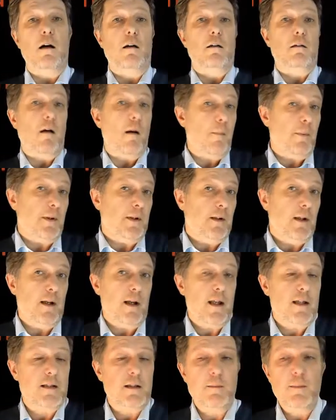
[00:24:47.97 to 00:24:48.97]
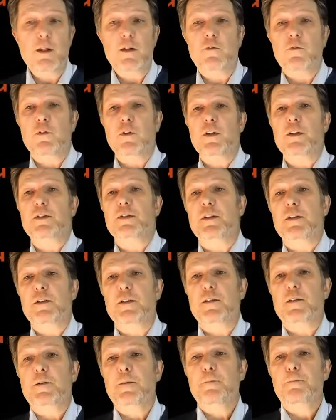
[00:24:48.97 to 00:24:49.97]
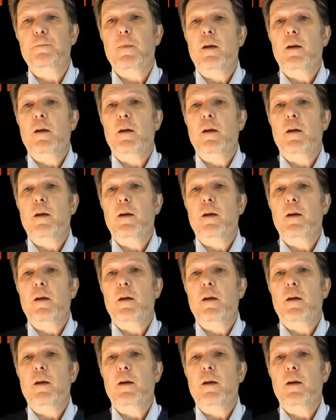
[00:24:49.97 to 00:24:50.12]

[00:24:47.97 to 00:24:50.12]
company, an SME, for instance.